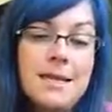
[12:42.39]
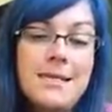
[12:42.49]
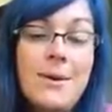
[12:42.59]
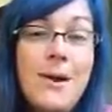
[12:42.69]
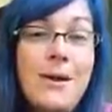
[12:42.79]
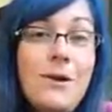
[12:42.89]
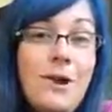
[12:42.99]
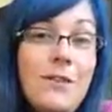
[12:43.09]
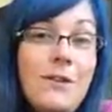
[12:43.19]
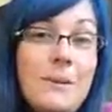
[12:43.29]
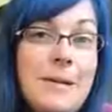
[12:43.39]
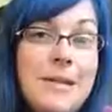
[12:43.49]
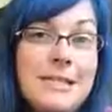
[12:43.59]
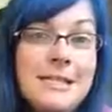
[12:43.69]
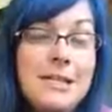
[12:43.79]
So I don't know if anybody
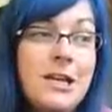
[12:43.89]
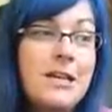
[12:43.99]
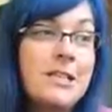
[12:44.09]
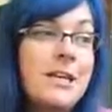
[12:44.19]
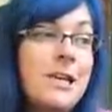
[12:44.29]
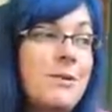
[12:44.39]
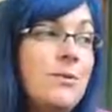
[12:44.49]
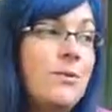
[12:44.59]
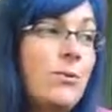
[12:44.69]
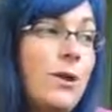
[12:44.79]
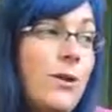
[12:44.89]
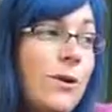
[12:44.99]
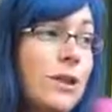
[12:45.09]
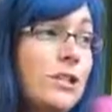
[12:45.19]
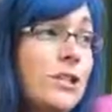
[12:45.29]
has any thoughts on
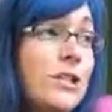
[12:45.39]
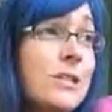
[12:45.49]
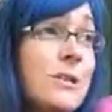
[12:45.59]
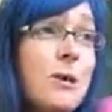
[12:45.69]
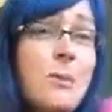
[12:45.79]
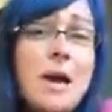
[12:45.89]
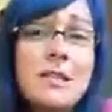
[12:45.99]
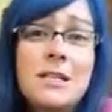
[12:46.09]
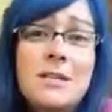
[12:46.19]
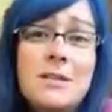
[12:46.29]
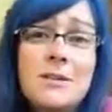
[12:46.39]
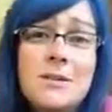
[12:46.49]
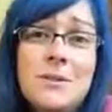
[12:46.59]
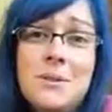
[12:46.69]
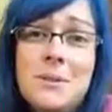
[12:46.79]
whether I should just go back
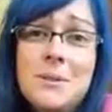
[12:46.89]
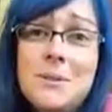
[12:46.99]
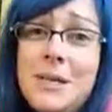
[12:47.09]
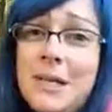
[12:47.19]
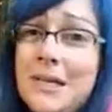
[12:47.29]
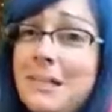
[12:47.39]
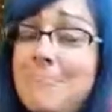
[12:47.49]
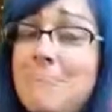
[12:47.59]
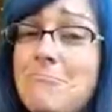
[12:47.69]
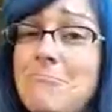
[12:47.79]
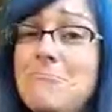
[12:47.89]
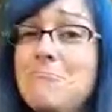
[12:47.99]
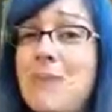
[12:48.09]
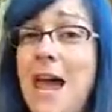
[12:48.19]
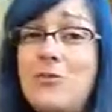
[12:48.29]
to
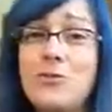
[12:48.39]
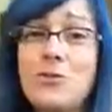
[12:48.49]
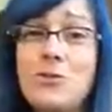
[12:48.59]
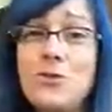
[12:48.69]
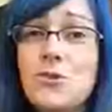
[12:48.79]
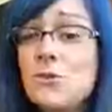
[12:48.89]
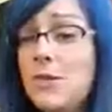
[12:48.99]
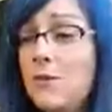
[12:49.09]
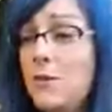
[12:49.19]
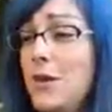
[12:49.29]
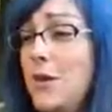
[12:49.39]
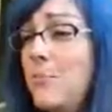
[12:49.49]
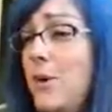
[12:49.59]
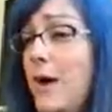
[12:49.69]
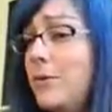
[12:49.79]
natural silvery
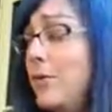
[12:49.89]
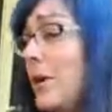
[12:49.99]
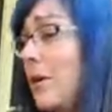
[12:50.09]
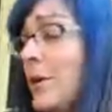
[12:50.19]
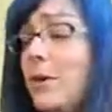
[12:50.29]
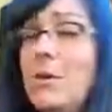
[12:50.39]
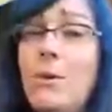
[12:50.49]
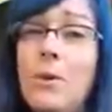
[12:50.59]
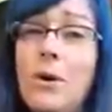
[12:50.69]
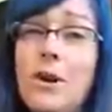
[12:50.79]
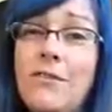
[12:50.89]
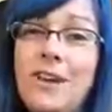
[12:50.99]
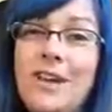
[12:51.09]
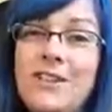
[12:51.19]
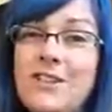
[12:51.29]
brown color, or if
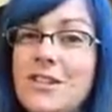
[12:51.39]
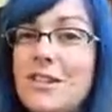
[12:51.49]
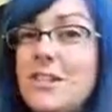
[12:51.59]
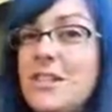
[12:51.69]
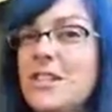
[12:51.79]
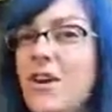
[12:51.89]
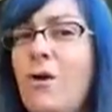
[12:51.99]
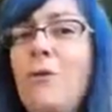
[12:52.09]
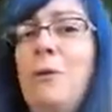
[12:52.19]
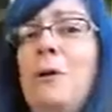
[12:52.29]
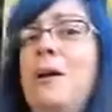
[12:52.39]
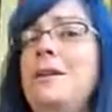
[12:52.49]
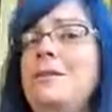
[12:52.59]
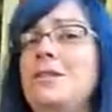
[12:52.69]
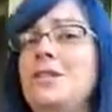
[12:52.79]
I should just go for it
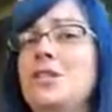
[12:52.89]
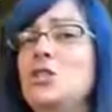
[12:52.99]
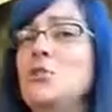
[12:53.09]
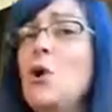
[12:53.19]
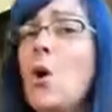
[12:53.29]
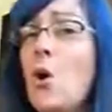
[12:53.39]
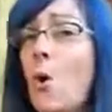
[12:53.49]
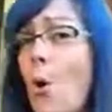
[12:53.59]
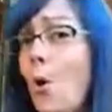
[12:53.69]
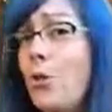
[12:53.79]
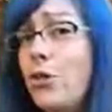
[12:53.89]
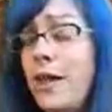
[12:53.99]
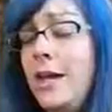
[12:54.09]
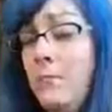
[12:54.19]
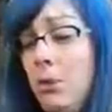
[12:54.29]
and just do the whole
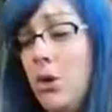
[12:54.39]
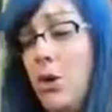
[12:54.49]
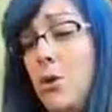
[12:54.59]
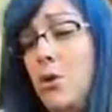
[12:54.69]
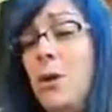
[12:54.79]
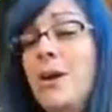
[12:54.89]
thing blue,